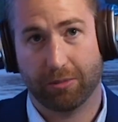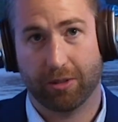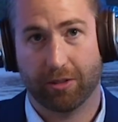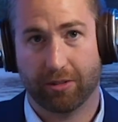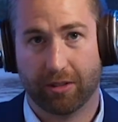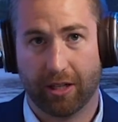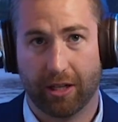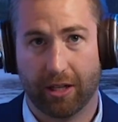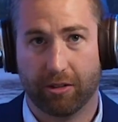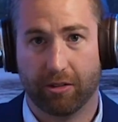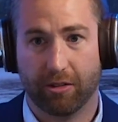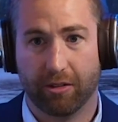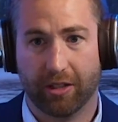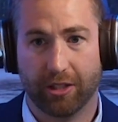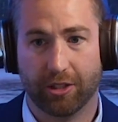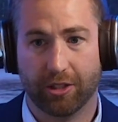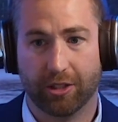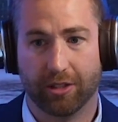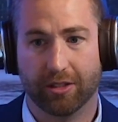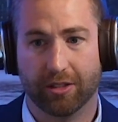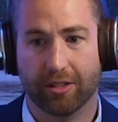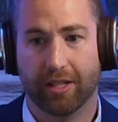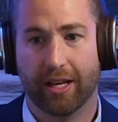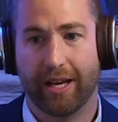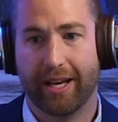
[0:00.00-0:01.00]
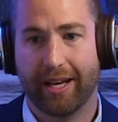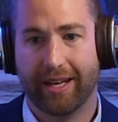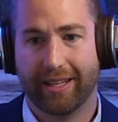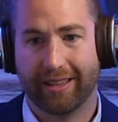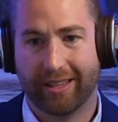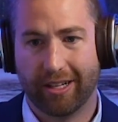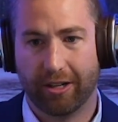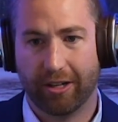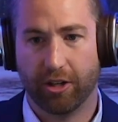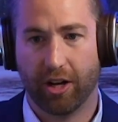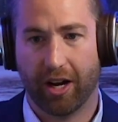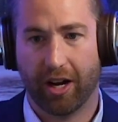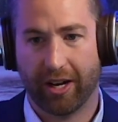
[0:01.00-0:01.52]
calculations,
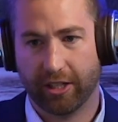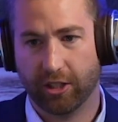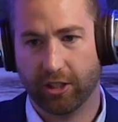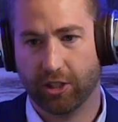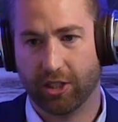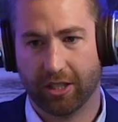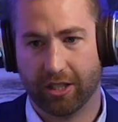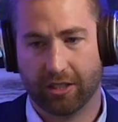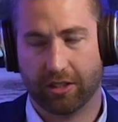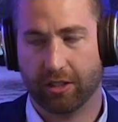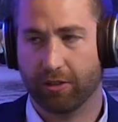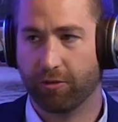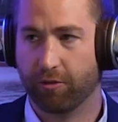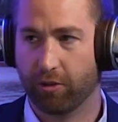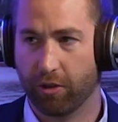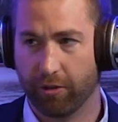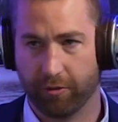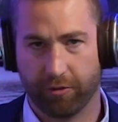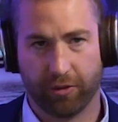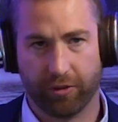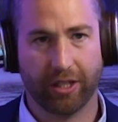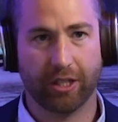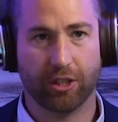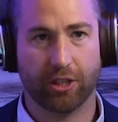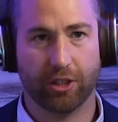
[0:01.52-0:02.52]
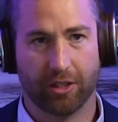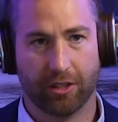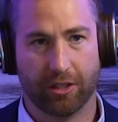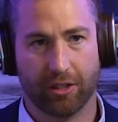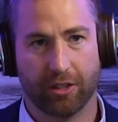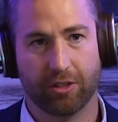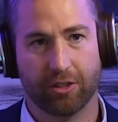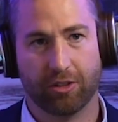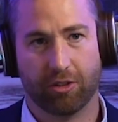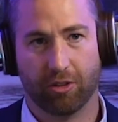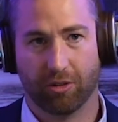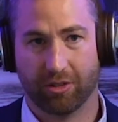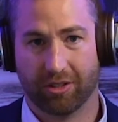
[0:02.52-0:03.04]
they're not adjusting for inflation.
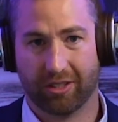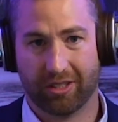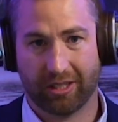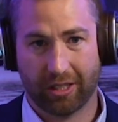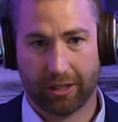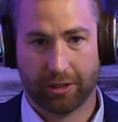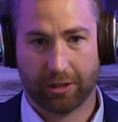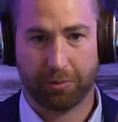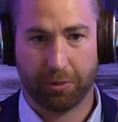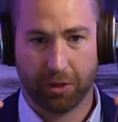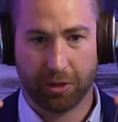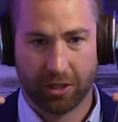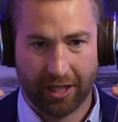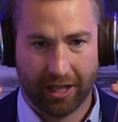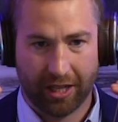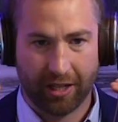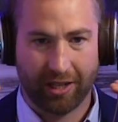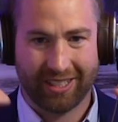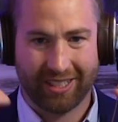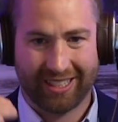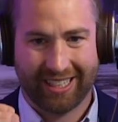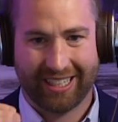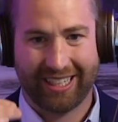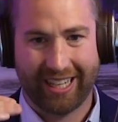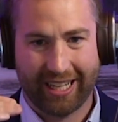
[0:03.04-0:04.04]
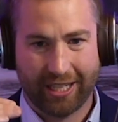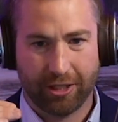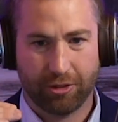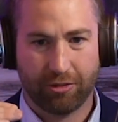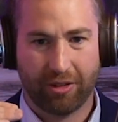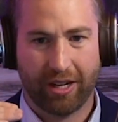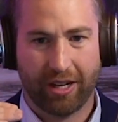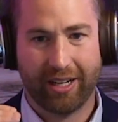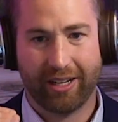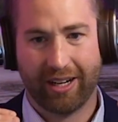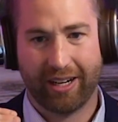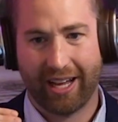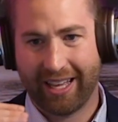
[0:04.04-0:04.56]
So it's 6% on today's
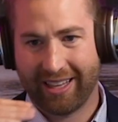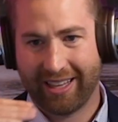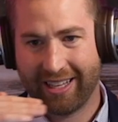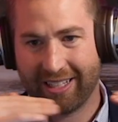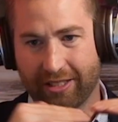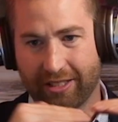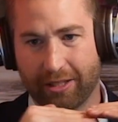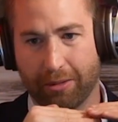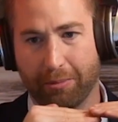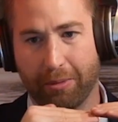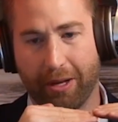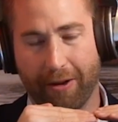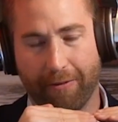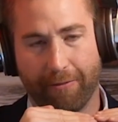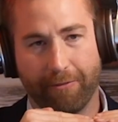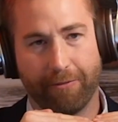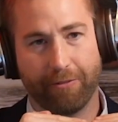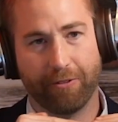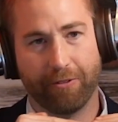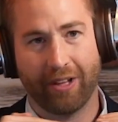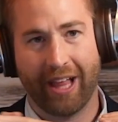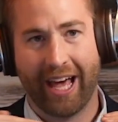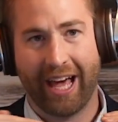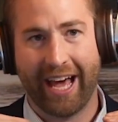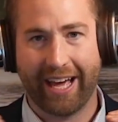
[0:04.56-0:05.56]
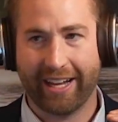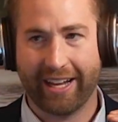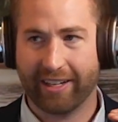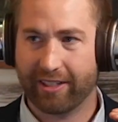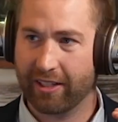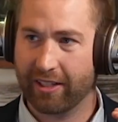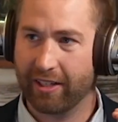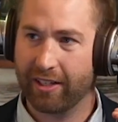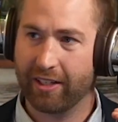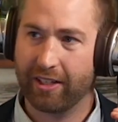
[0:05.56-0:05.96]
rate, and that's going to be a flat